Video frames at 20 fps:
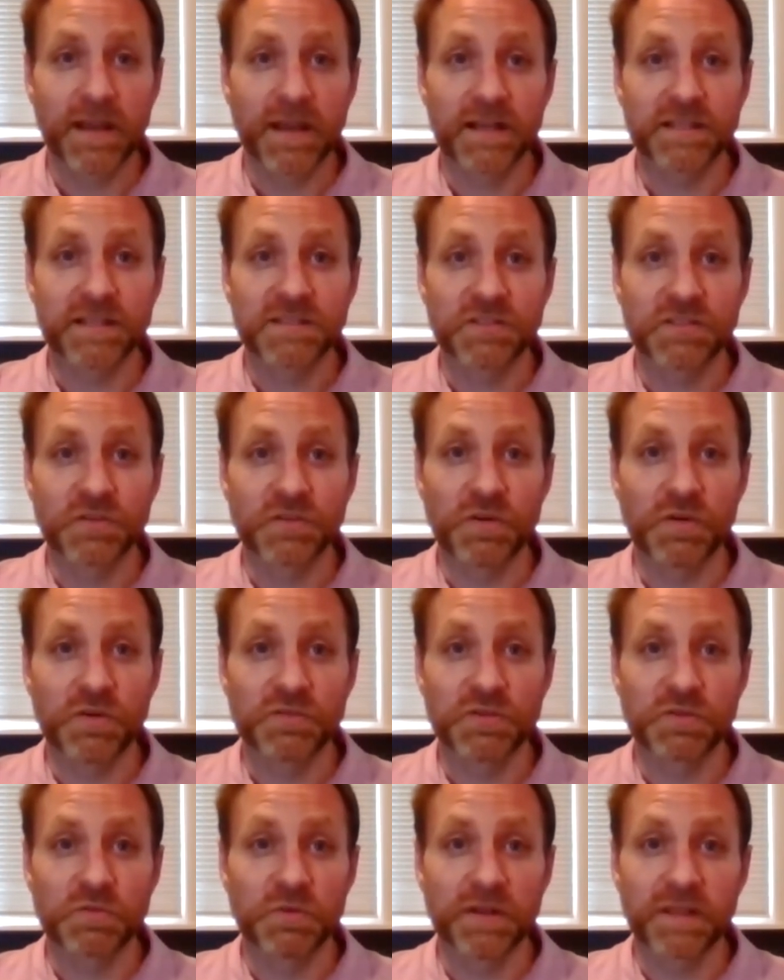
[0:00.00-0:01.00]
So those
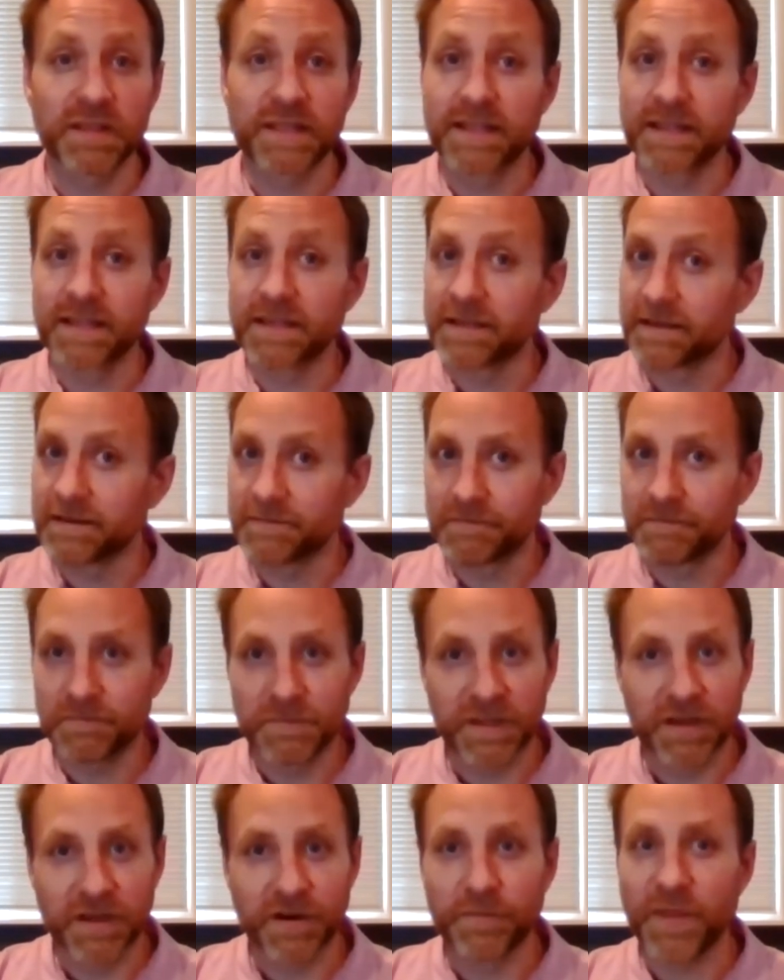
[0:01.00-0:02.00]
are really,
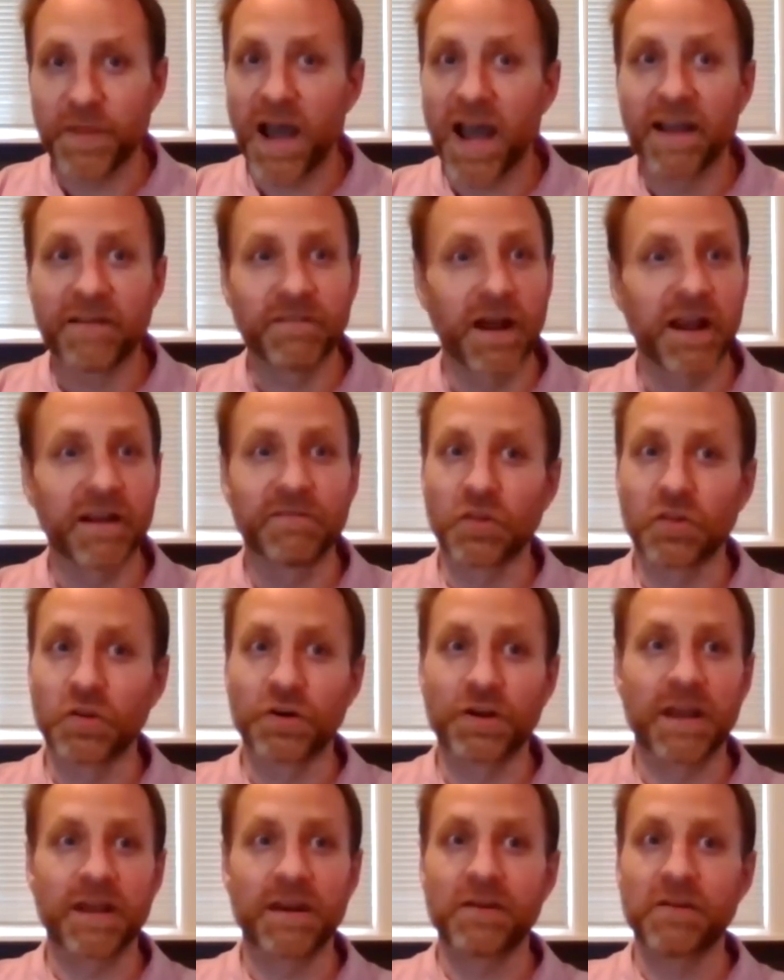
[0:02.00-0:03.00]
I've
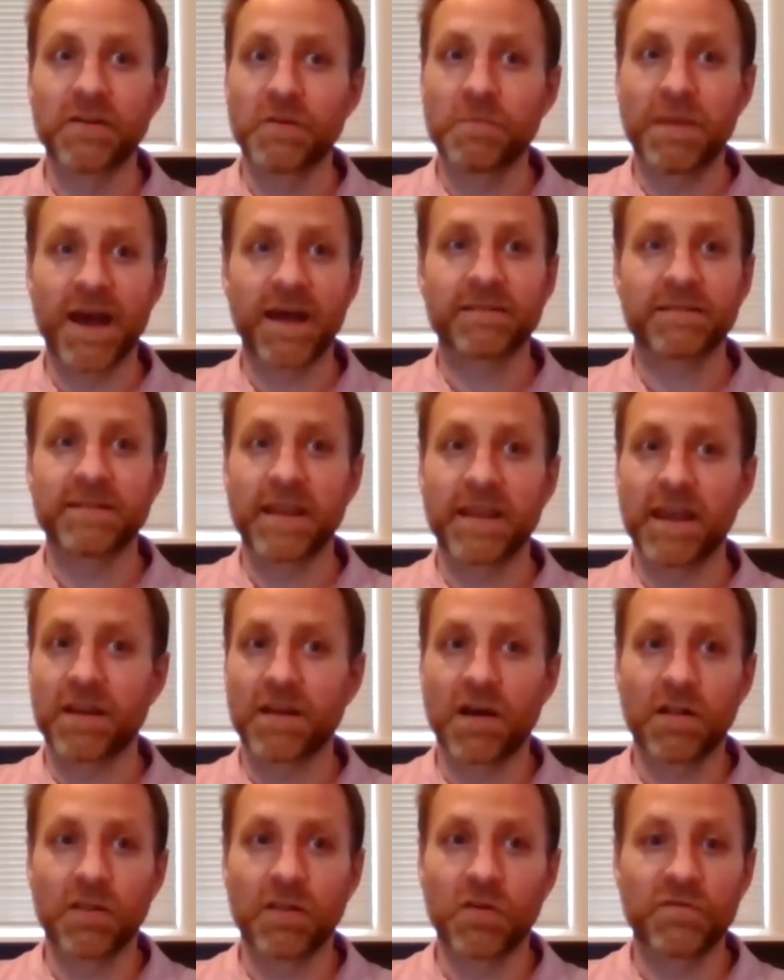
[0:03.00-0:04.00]
learned how to do Math 10
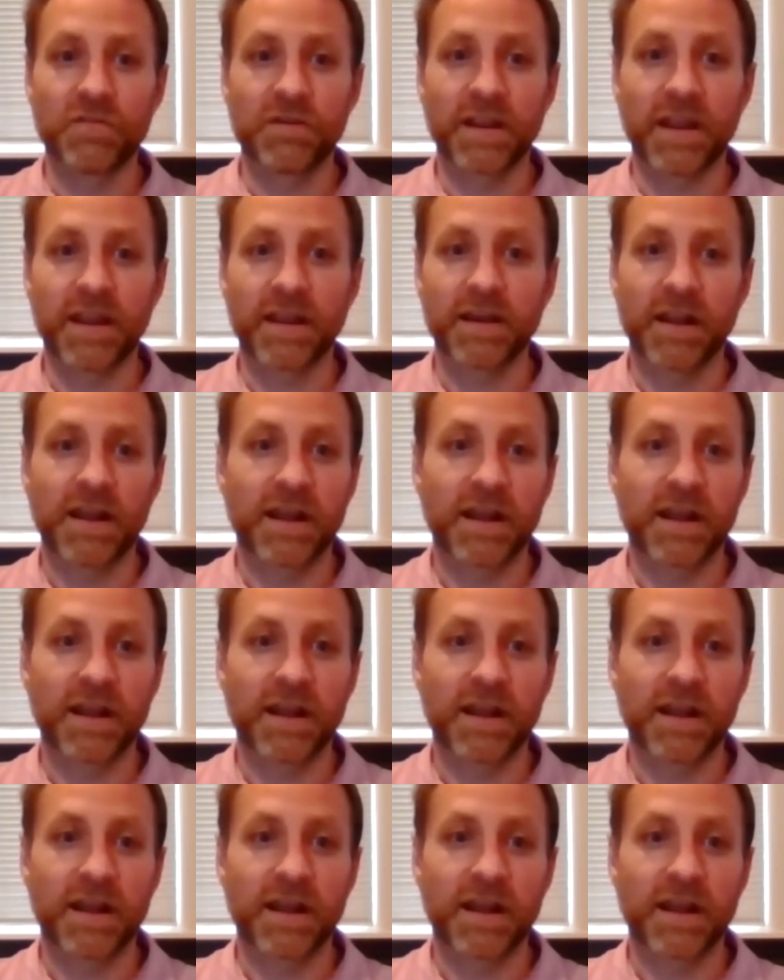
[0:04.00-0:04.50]
all over again.